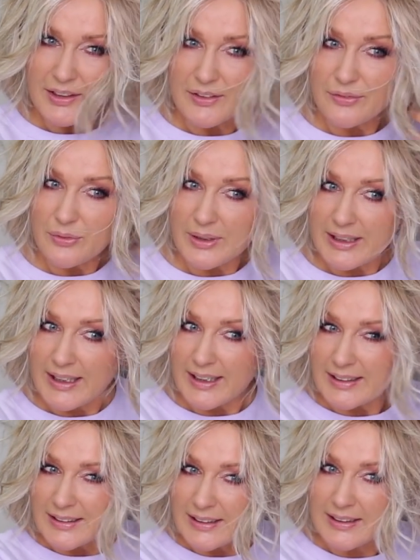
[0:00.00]
if we
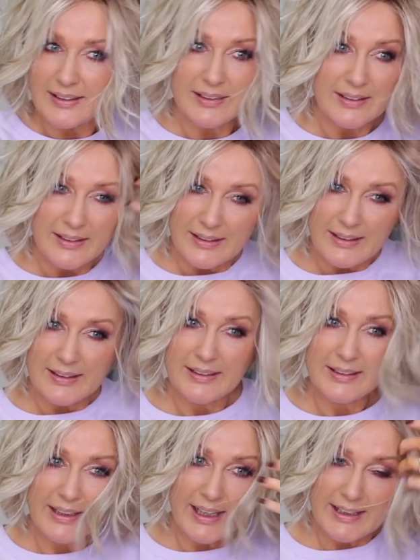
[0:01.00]
can
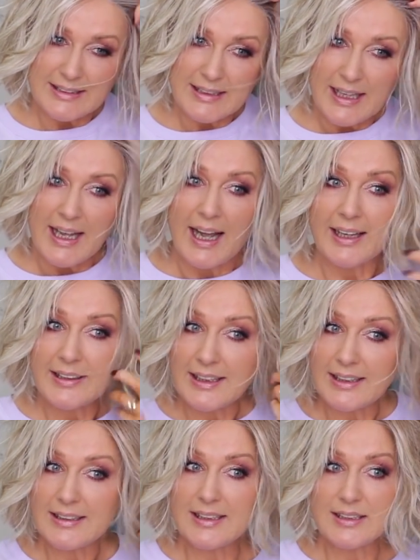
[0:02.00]
get, I
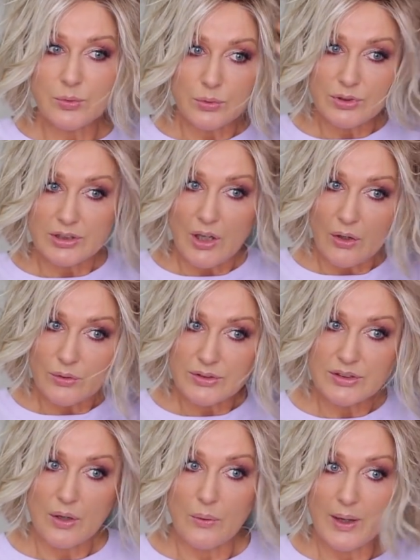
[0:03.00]
think this would
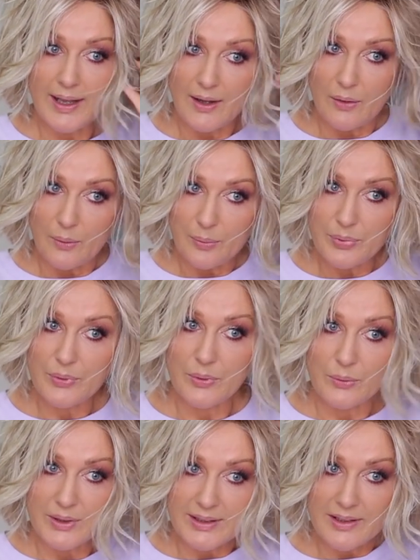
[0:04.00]
also help
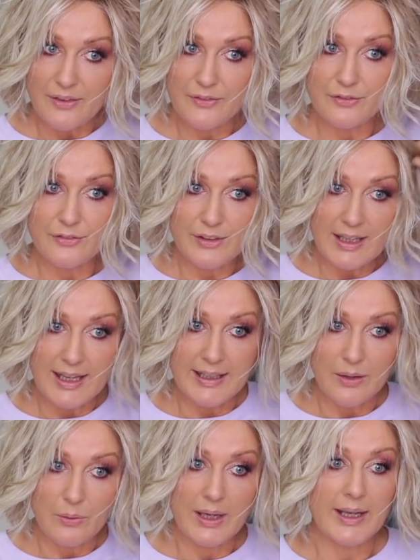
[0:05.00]
with the
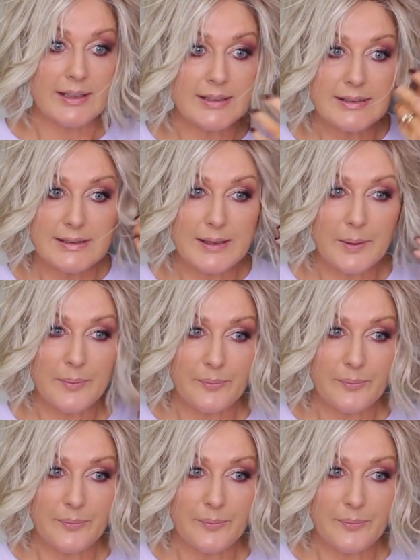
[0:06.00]
flyaways.